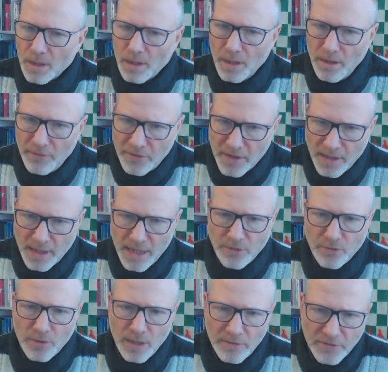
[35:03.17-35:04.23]
if the knight
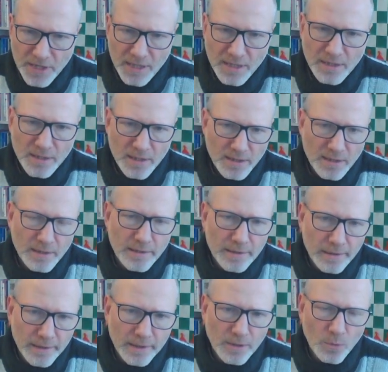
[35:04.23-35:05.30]
on f6 is the
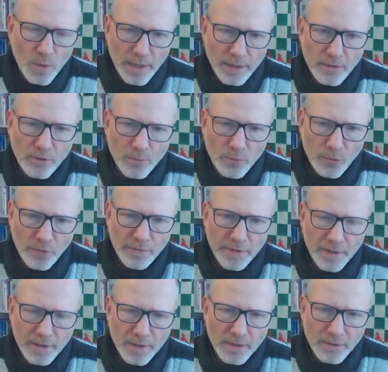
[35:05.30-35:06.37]
target, why not move the
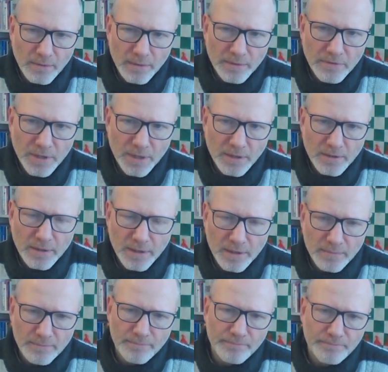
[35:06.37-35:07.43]
knight on f6 then?
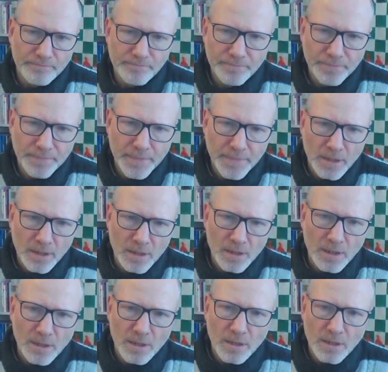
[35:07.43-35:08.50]

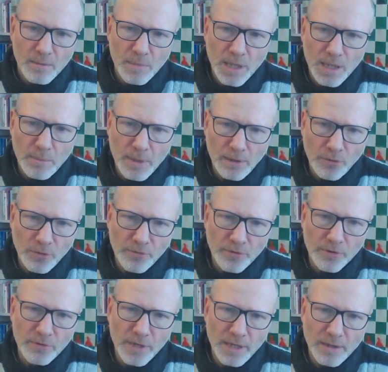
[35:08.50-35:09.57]
Maybe look for
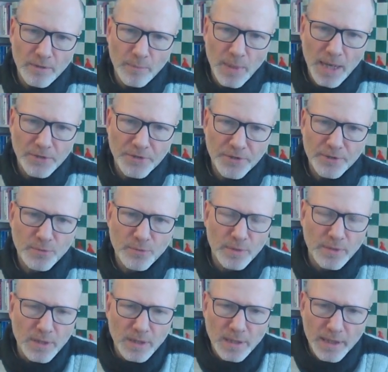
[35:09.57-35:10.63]
greener pastures with
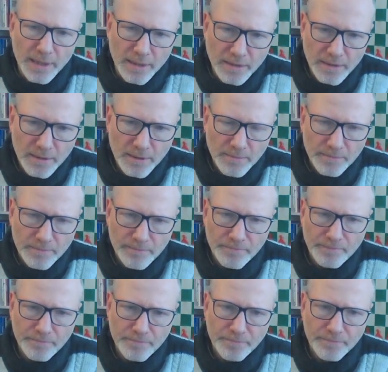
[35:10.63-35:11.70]
the knight, yeah?
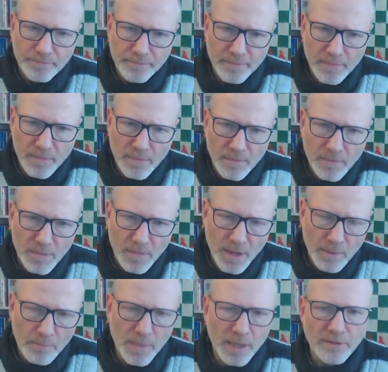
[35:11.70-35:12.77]

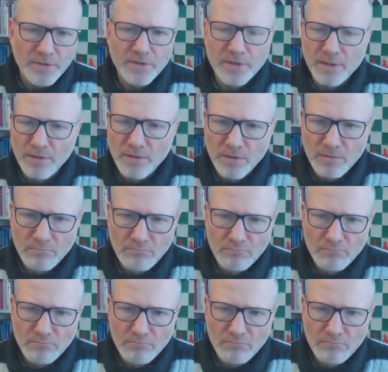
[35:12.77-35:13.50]
That makes sense.